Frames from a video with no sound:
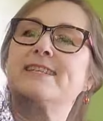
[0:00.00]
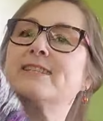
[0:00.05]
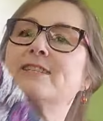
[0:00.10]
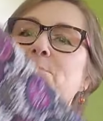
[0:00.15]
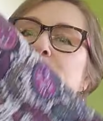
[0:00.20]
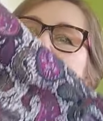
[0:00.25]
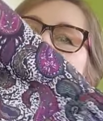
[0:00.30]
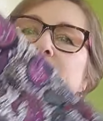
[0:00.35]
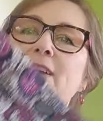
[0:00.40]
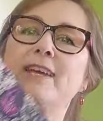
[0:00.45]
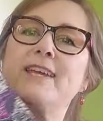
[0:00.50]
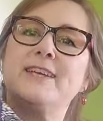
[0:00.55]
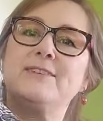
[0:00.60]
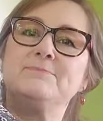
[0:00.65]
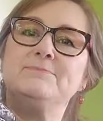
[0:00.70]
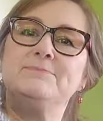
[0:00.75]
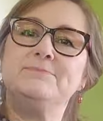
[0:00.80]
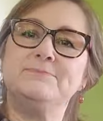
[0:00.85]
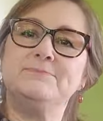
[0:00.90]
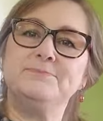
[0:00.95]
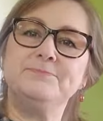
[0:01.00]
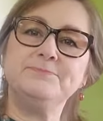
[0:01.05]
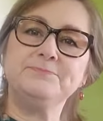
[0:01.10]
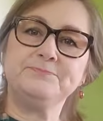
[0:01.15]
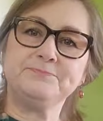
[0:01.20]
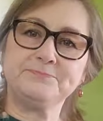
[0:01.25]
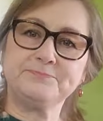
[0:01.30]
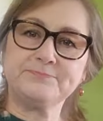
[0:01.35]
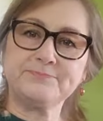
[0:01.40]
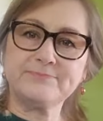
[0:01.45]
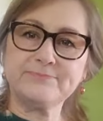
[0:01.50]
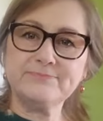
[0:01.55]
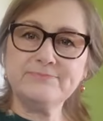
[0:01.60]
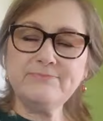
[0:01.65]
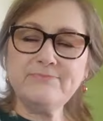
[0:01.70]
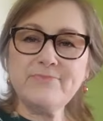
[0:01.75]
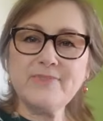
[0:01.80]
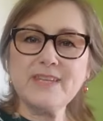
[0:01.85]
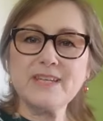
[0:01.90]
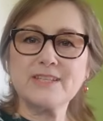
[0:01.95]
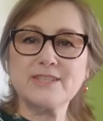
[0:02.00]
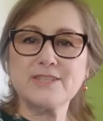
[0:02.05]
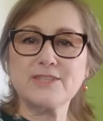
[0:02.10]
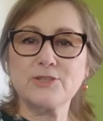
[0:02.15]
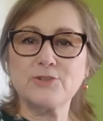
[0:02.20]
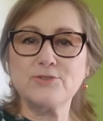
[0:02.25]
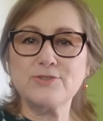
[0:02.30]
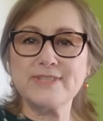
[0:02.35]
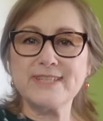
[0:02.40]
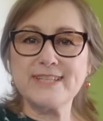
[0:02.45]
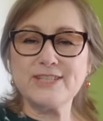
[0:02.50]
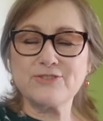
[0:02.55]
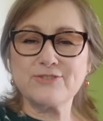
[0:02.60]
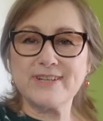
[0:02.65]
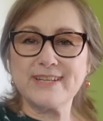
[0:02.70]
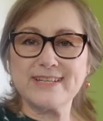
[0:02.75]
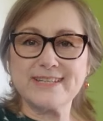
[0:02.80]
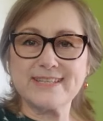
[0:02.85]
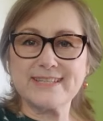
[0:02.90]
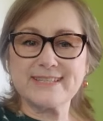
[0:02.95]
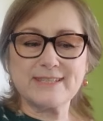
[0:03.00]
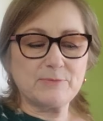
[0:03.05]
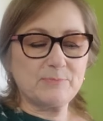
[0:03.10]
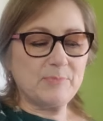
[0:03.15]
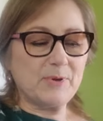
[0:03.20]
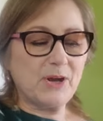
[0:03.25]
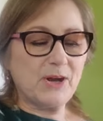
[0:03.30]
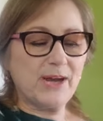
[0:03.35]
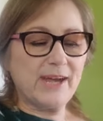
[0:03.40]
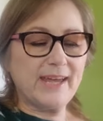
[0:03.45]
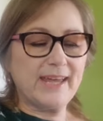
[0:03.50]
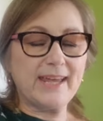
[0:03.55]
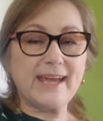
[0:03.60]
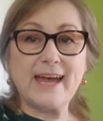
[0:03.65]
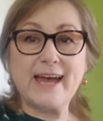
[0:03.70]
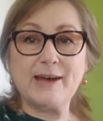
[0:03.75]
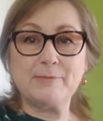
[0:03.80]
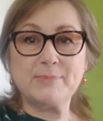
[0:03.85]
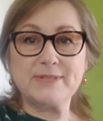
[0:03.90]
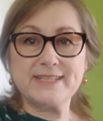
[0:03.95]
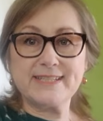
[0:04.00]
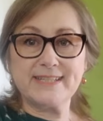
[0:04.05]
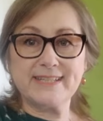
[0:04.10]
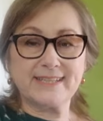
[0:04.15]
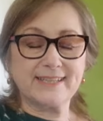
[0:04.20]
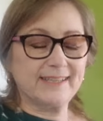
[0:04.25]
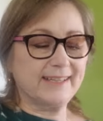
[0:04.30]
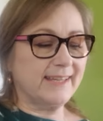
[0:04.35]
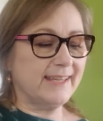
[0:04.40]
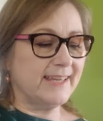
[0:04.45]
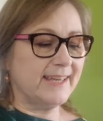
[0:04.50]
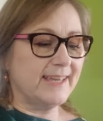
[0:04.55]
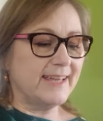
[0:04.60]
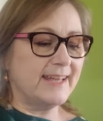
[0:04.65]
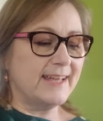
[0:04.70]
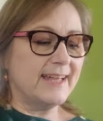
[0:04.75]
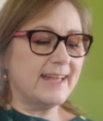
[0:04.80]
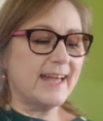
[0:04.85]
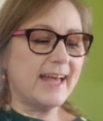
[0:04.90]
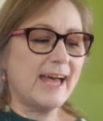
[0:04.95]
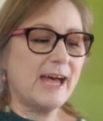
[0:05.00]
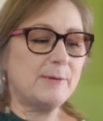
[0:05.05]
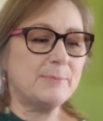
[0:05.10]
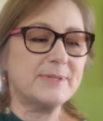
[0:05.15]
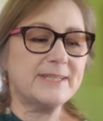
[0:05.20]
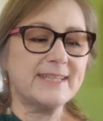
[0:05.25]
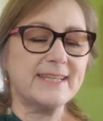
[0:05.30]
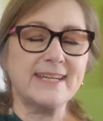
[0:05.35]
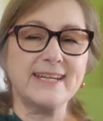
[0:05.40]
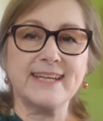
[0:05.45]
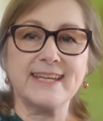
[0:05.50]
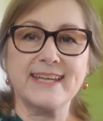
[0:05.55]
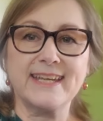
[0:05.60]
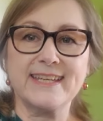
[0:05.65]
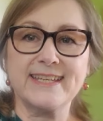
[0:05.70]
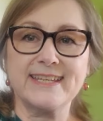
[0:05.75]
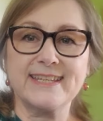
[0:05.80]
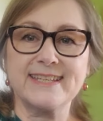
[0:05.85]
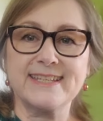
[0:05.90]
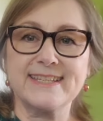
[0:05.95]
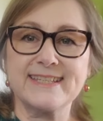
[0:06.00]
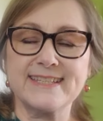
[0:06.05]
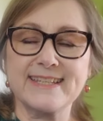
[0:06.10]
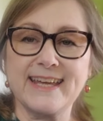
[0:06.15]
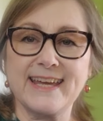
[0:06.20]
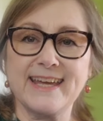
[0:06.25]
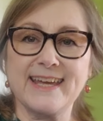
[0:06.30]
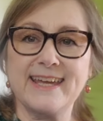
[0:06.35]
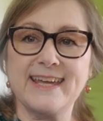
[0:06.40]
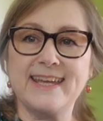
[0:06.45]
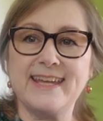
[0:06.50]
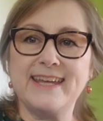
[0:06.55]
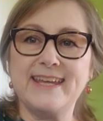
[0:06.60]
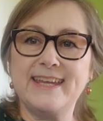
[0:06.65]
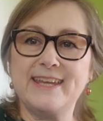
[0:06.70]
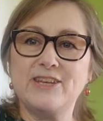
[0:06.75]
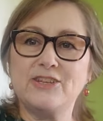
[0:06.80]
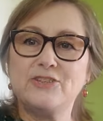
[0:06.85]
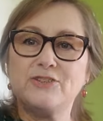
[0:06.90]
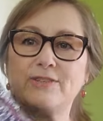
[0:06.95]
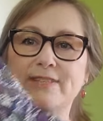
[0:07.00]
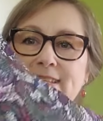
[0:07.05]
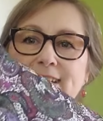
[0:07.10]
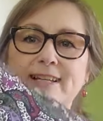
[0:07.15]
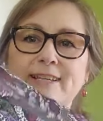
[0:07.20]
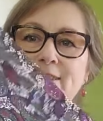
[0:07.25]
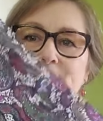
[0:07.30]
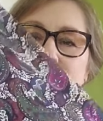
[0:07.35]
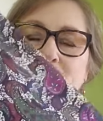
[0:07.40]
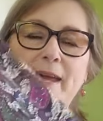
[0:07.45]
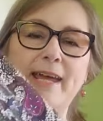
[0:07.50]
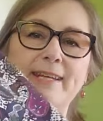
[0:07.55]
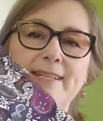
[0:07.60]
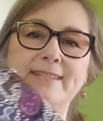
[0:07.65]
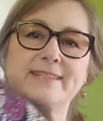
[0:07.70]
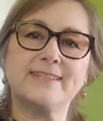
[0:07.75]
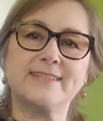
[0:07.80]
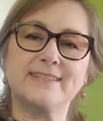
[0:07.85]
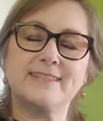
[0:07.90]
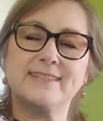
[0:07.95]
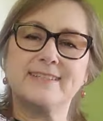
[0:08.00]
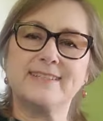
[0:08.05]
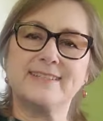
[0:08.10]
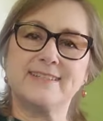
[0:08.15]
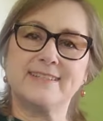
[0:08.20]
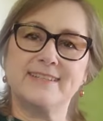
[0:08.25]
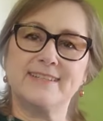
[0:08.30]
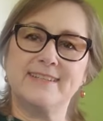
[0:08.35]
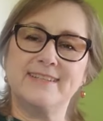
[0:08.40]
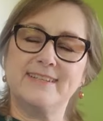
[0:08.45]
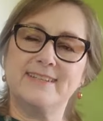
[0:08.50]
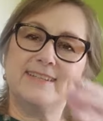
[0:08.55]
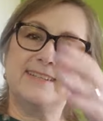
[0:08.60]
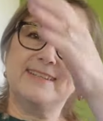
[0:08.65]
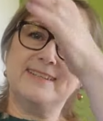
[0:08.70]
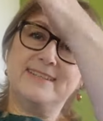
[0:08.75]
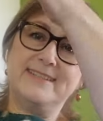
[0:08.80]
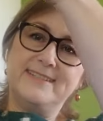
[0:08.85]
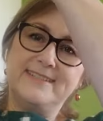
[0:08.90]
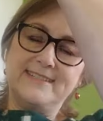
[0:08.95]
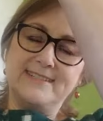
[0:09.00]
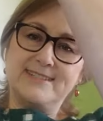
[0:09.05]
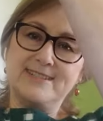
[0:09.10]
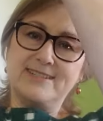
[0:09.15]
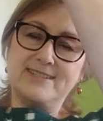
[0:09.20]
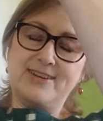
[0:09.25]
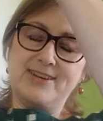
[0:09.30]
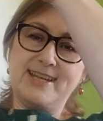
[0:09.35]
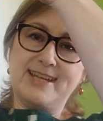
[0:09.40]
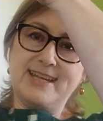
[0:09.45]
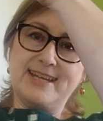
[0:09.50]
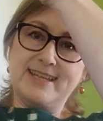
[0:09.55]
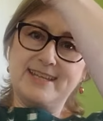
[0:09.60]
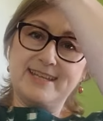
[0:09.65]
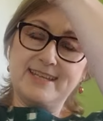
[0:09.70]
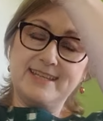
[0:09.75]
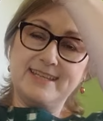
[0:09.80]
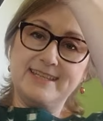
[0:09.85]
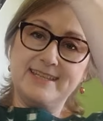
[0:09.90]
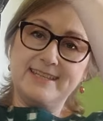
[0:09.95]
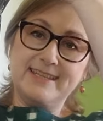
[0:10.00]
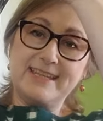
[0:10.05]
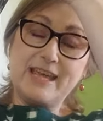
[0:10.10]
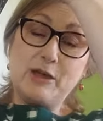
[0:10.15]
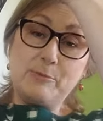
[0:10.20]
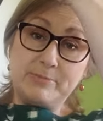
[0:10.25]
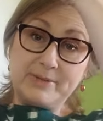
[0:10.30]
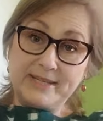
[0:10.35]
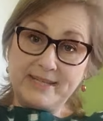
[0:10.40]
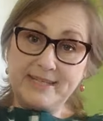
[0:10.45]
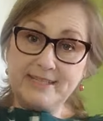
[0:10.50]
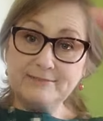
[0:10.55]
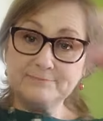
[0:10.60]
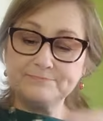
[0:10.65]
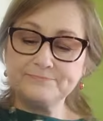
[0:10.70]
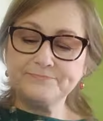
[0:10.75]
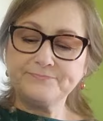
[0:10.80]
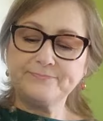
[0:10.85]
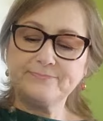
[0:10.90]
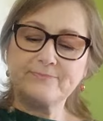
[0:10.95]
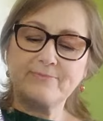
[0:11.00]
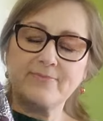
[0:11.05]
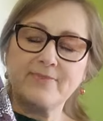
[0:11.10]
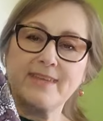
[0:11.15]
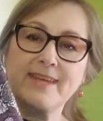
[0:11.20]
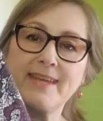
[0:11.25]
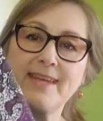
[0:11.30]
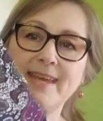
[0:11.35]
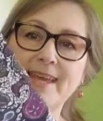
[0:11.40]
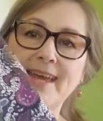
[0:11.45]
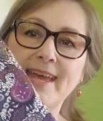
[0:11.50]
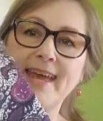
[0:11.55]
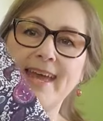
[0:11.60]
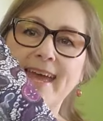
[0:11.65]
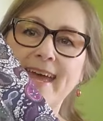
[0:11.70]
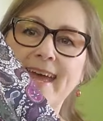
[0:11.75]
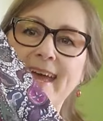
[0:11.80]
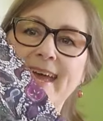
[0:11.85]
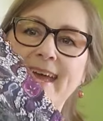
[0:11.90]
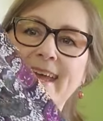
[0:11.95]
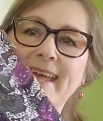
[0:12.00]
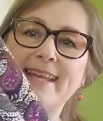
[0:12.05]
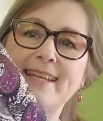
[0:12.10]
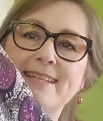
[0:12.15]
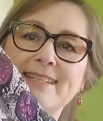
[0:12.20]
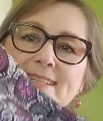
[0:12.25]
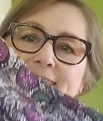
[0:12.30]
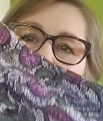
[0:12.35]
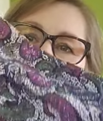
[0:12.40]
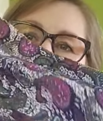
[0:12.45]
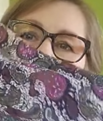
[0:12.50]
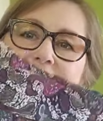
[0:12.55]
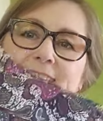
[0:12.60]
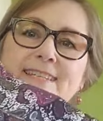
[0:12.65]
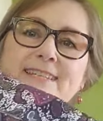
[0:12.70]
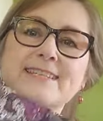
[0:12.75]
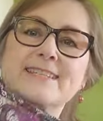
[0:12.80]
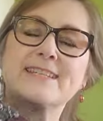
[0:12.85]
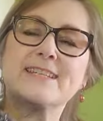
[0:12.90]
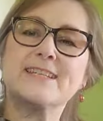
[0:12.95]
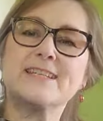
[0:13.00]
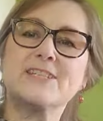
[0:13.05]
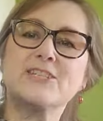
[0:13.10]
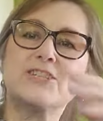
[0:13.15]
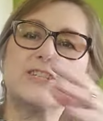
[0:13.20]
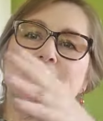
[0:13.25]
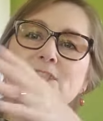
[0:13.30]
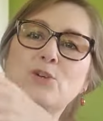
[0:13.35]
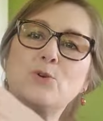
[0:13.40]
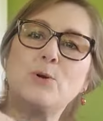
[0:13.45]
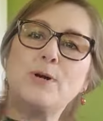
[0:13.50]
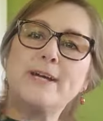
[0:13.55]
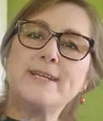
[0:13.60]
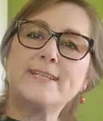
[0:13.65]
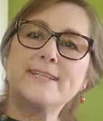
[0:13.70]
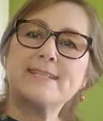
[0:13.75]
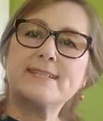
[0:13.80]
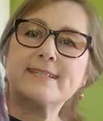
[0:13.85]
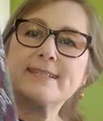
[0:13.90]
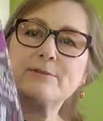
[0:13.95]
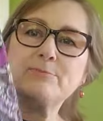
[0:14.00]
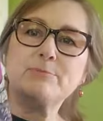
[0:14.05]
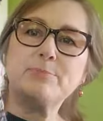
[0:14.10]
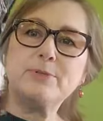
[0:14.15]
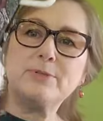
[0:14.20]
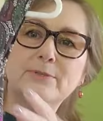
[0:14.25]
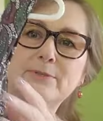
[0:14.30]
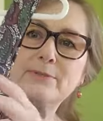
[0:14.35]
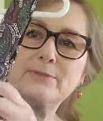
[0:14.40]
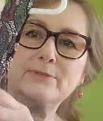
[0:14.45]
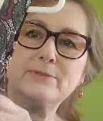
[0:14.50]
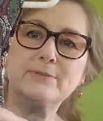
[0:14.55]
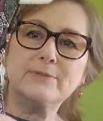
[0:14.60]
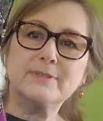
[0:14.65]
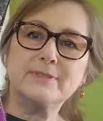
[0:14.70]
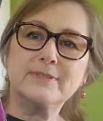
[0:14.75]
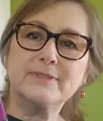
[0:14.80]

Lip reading: is my Suzy dress by Hubbading. Hubbading is a New Zealand pattern designer company, and this is just quite a simple,